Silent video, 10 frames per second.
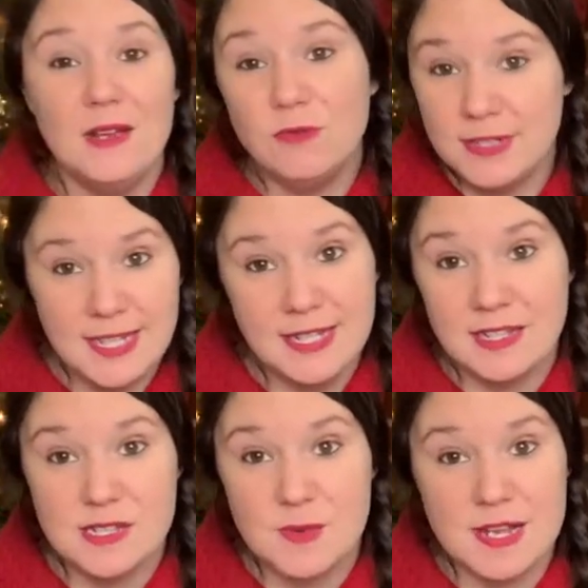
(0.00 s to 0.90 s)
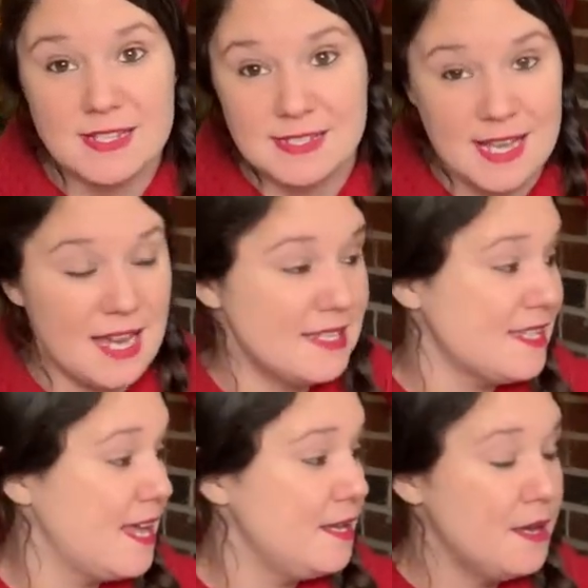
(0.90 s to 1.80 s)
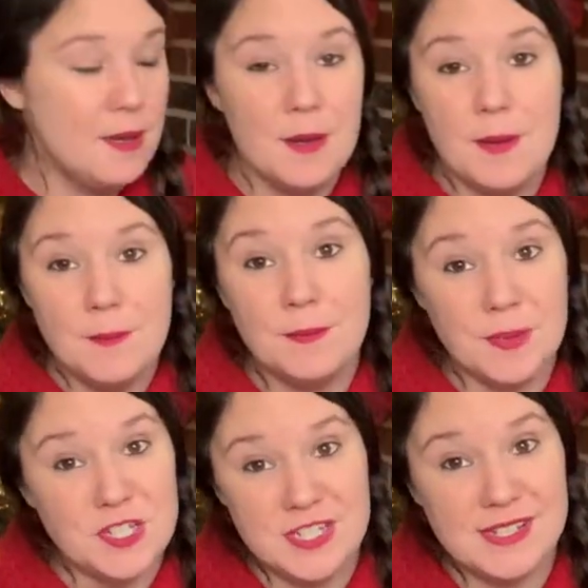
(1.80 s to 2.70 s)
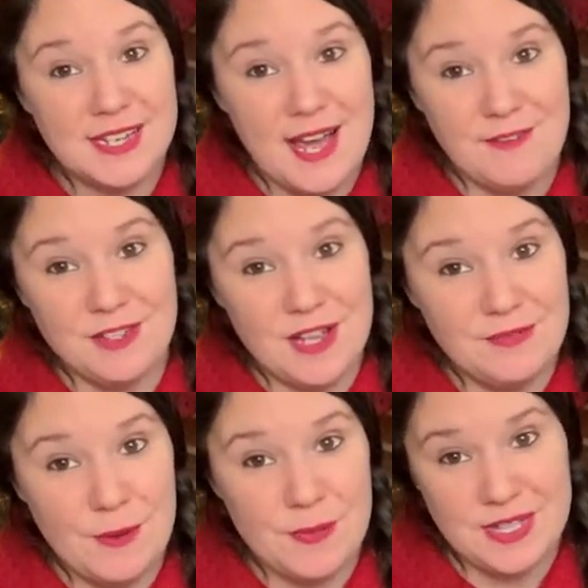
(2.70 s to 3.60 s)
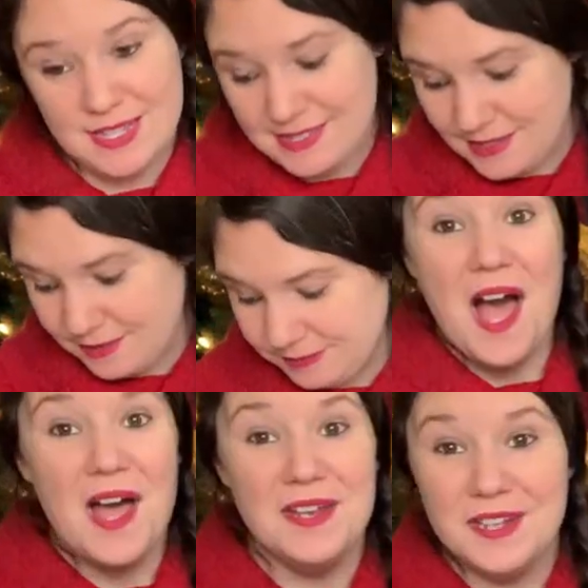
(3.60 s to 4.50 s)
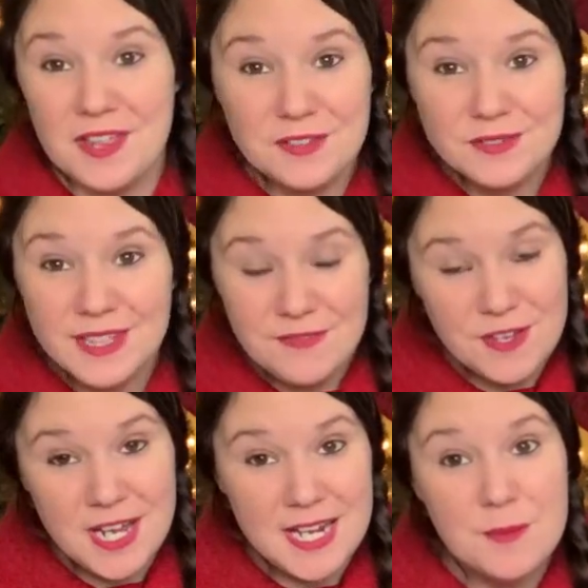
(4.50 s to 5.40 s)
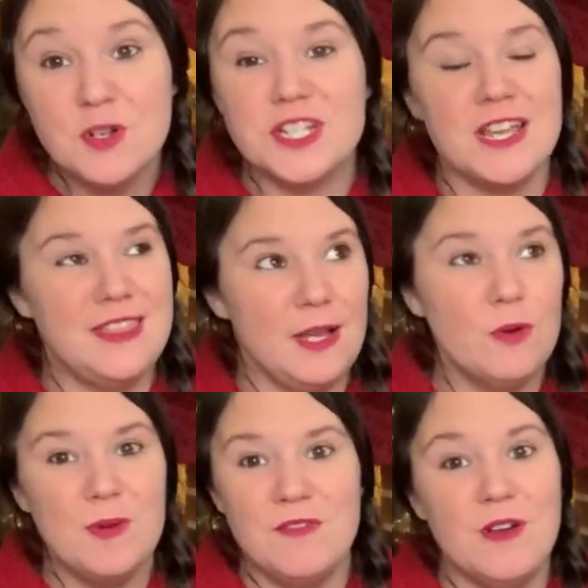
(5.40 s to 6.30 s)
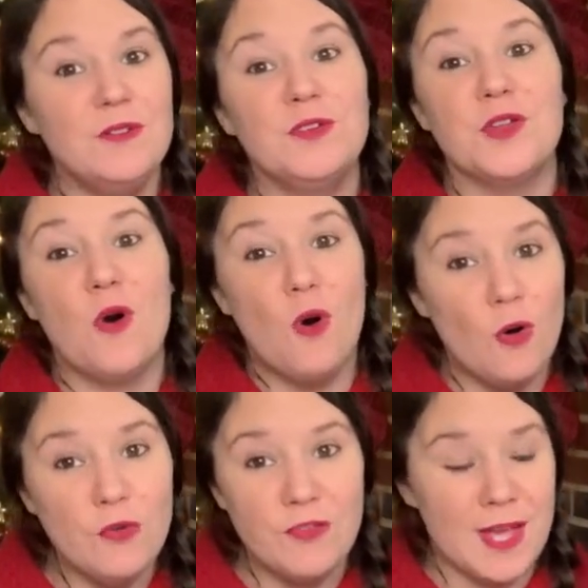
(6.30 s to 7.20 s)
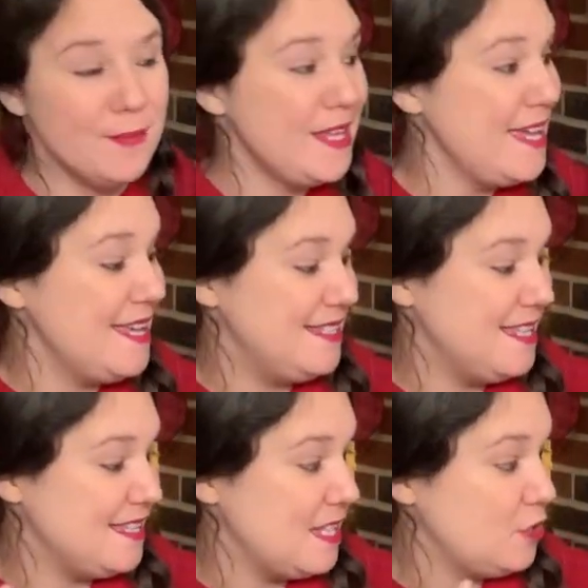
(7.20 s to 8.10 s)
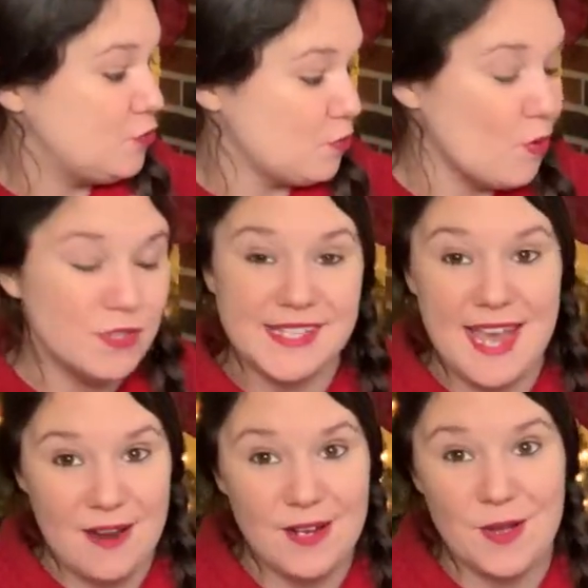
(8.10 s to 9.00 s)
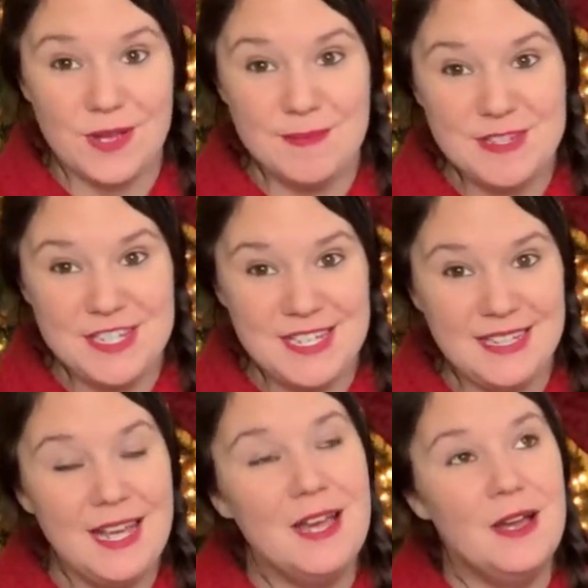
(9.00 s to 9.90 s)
Ridiculous prices, like I said, but she's gonna have a lot of fun with this. Another really fun item, which I think will be fun for the whole family, is this Trolls karaoke machine.